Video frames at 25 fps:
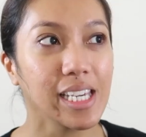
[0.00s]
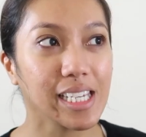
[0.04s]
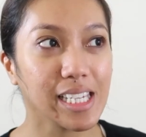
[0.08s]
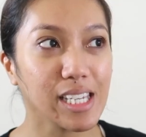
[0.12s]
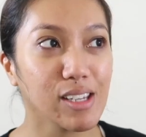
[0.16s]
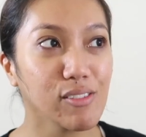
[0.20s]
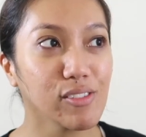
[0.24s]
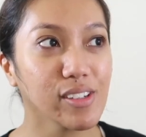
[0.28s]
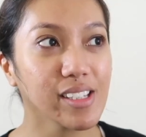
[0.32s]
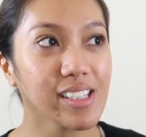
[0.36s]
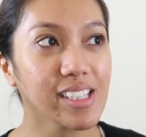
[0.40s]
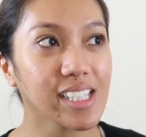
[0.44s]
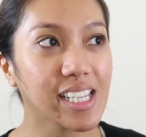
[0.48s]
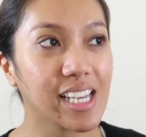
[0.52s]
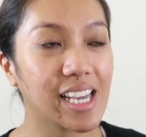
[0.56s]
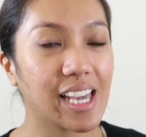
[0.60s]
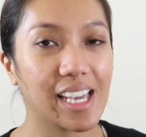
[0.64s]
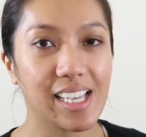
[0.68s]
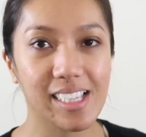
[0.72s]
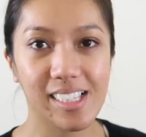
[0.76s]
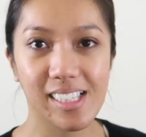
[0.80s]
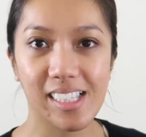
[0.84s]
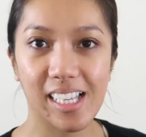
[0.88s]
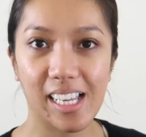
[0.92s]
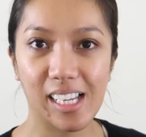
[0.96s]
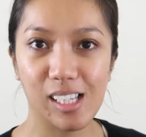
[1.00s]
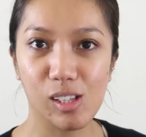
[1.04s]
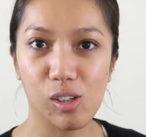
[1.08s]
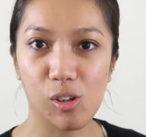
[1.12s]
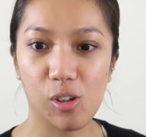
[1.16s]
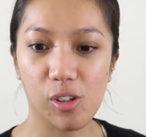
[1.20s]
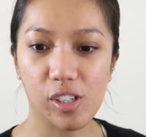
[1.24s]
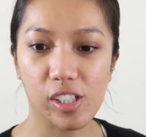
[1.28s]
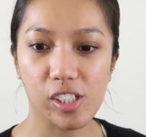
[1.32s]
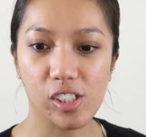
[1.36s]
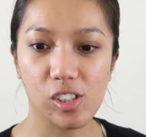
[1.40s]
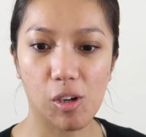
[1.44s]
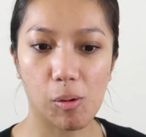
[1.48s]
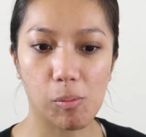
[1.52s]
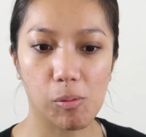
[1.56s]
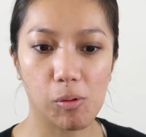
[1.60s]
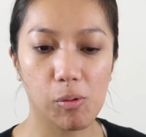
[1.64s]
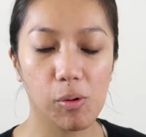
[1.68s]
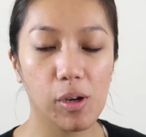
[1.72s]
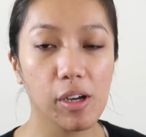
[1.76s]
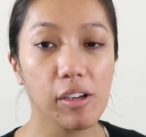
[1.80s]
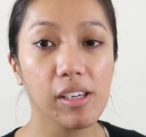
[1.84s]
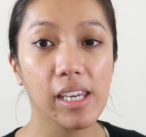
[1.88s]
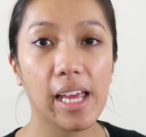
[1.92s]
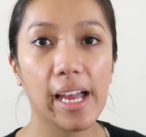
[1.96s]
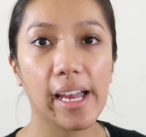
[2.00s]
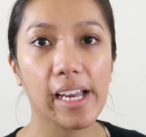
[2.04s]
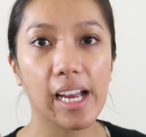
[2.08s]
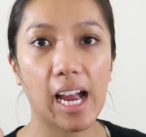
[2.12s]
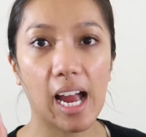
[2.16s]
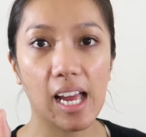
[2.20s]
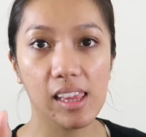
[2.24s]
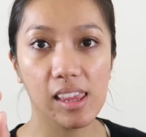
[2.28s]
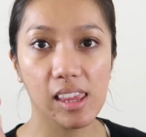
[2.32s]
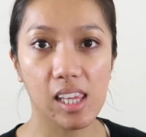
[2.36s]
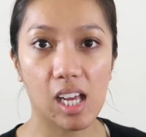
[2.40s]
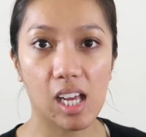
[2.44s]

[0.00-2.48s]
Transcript: Even the Estee Lauder Double Wear, like I